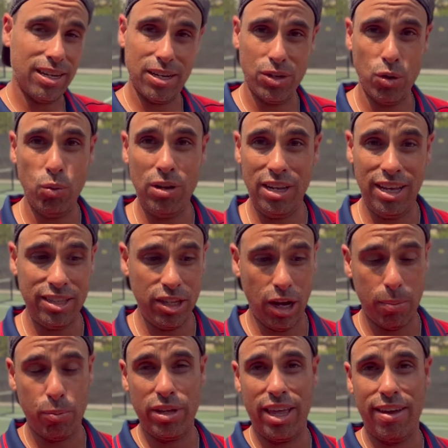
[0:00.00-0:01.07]
you will end
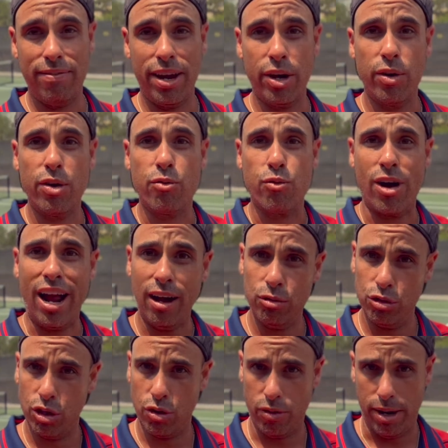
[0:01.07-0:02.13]
up with a very
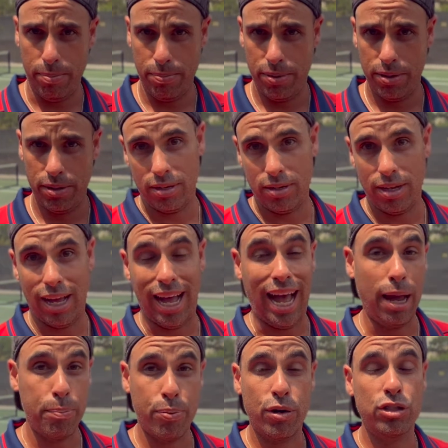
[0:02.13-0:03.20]
round grip.
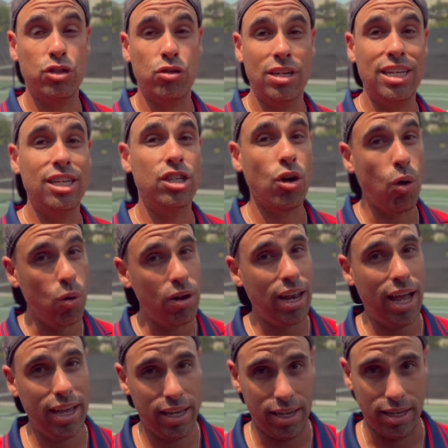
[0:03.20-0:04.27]
I personally don't
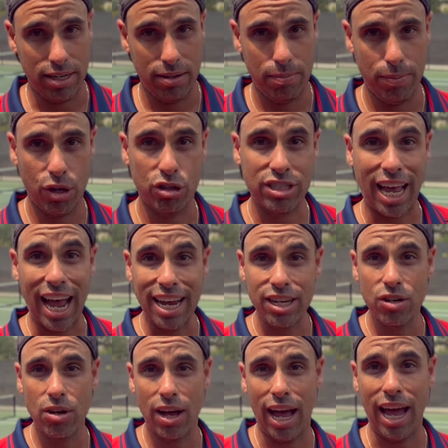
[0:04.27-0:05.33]
like it because
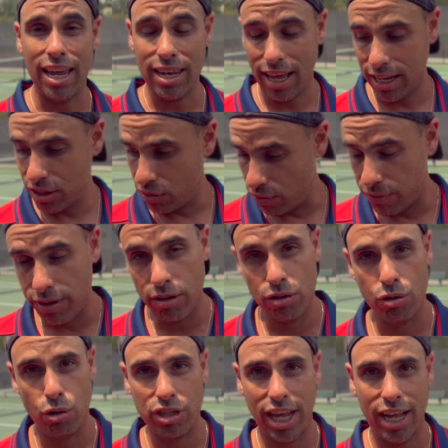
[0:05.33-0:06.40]
I like to feel
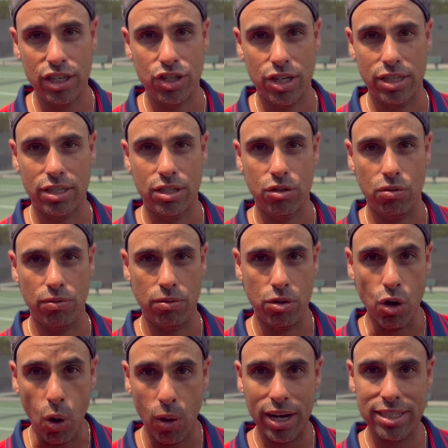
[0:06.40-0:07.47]
those edges to
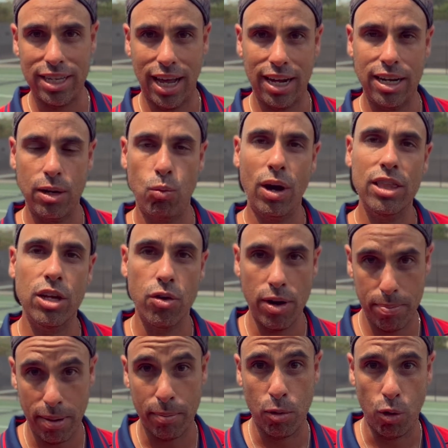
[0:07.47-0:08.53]
know exactly what
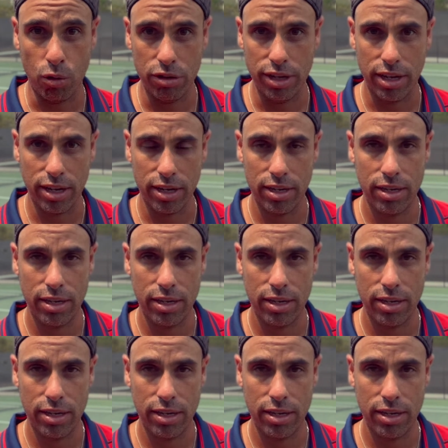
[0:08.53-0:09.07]
grip I'm holding.